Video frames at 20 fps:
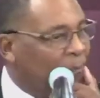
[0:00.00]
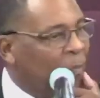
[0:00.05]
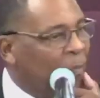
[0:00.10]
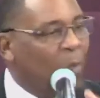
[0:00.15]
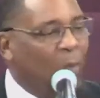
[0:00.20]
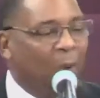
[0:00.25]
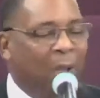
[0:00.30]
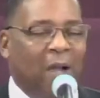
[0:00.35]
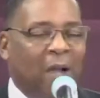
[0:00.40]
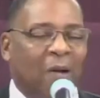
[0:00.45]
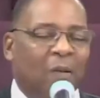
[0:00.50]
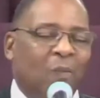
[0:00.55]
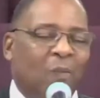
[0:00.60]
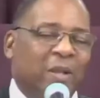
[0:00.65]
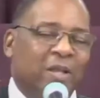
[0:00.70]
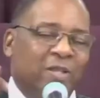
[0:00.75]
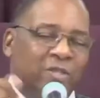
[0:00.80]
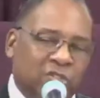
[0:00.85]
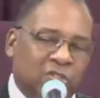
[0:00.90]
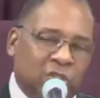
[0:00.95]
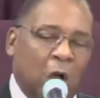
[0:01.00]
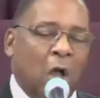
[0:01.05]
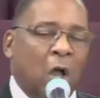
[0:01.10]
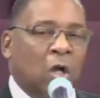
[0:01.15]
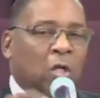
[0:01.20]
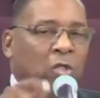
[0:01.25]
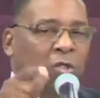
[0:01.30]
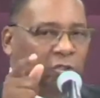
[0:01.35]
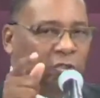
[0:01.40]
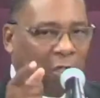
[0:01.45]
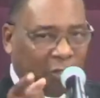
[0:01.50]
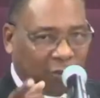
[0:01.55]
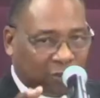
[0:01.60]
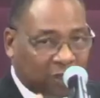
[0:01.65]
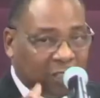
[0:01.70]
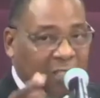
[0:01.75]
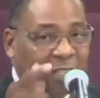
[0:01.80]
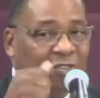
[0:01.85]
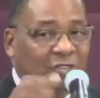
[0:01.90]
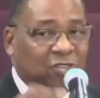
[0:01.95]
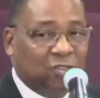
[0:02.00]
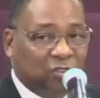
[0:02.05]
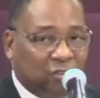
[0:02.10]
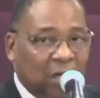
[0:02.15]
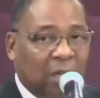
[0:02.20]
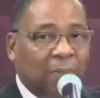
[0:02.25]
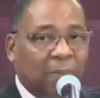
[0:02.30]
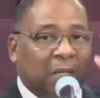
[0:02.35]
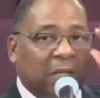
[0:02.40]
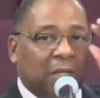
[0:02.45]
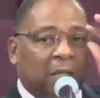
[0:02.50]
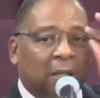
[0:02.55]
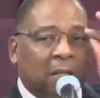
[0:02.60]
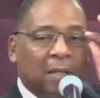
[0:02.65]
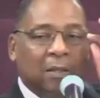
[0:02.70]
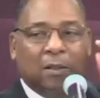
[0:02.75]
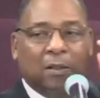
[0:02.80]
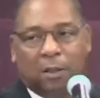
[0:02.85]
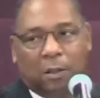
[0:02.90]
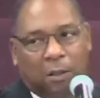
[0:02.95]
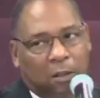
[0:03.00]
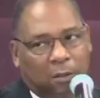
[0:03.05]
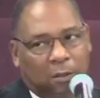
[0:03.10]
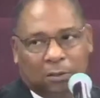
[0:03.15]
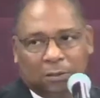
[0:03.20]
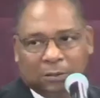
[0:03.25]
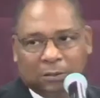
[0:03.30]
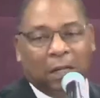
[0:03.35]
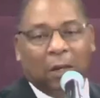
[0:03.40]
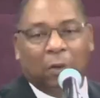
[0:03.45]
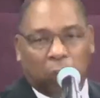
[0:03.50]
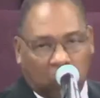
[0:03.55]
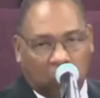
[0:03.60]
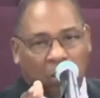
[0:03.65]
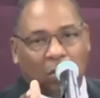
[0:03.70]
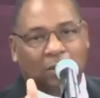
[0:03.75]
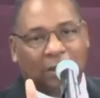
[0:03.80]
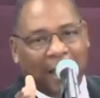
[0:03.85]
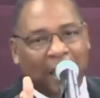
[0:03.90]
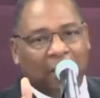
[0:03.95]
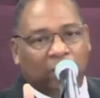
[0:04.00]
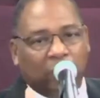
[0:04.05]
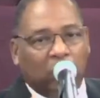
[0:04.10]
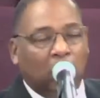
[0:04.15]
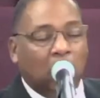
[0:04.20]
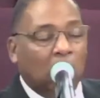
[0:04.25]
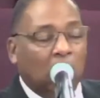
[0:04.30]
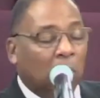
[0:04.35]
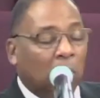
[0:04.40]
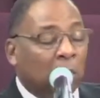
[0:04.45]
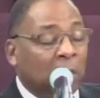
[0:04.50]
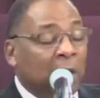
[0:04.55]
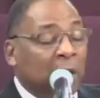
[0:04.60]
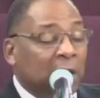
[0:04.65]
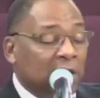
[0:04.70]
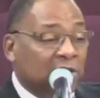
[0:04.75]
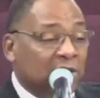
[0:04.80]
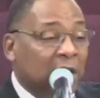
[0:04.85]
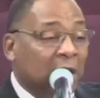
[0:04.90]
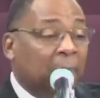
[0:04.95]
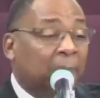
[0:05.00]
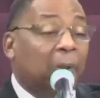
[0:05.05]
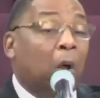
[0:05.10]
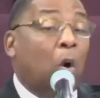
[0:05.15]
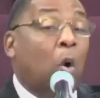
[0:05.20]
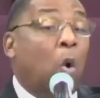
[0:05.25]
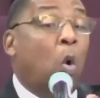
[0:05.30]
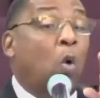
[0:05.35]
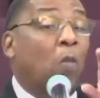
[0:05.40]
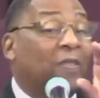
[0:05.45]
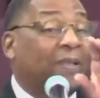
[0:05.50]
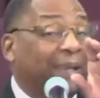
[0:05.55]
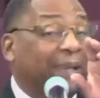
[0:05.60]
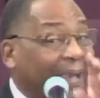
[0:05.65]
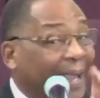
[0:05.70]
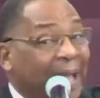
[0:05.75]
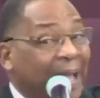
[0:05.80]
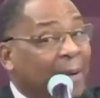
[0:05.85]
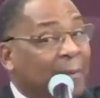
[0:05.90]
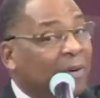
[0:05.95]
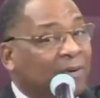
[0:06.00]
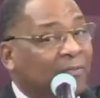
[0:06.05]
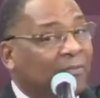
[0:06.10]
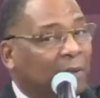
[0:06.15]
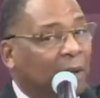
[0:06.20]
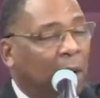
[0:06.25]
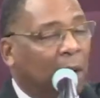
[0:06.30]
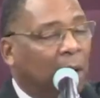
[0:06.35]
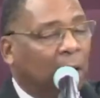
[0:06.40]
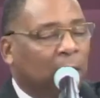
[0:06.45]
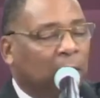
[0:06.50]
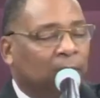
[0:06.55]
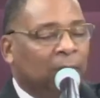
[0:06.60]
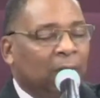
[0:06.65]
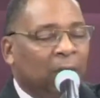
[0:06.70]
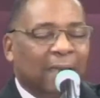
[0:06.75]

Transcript: Well, when John saw Jesus coming uh, down the road, he said, Behold the Lamb of God.